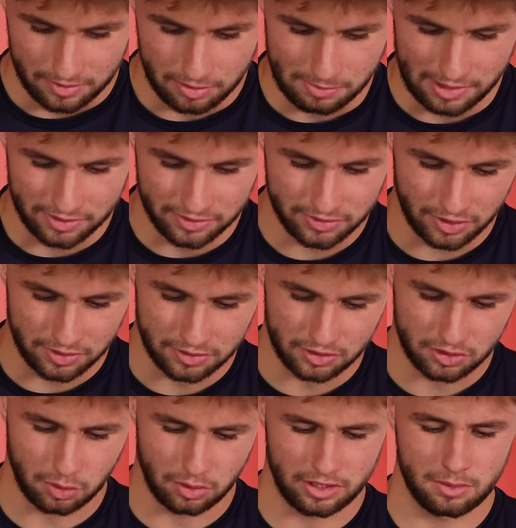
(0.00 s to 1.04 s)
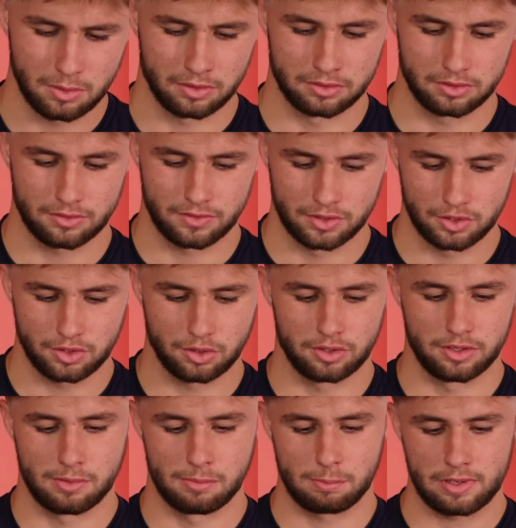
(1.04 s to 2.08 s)
The men's under 21s have
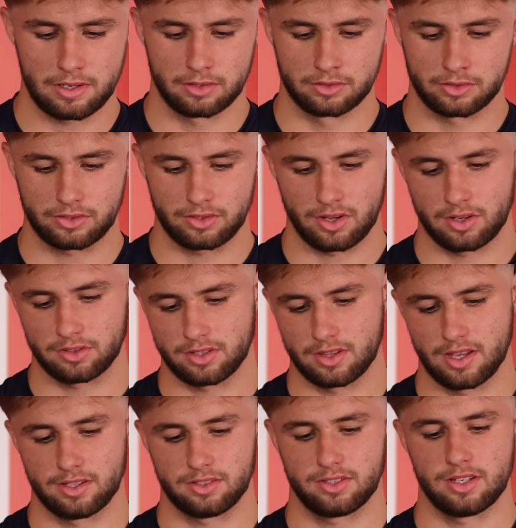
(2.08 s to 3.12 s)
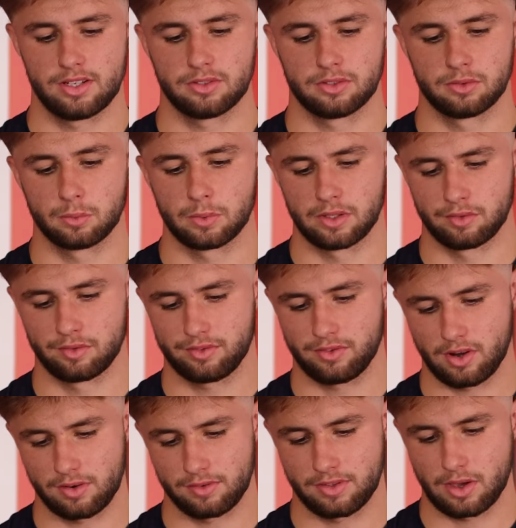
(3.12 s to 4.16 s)
enjoyed an unbeaten start to their season, winning
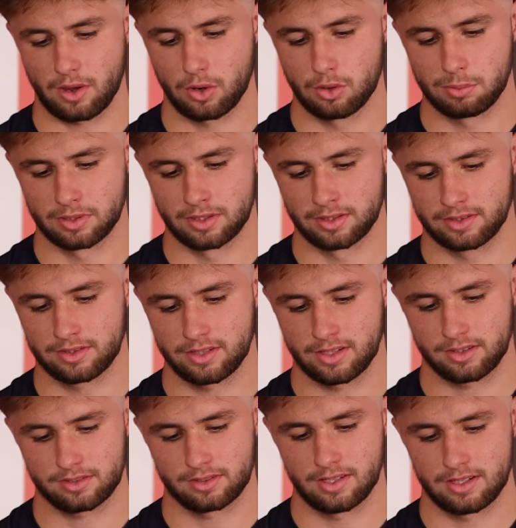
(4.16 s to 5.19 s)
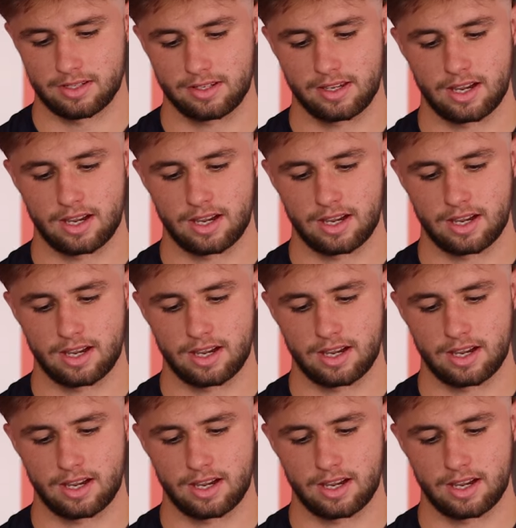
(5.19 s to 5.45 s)
five of their opening six league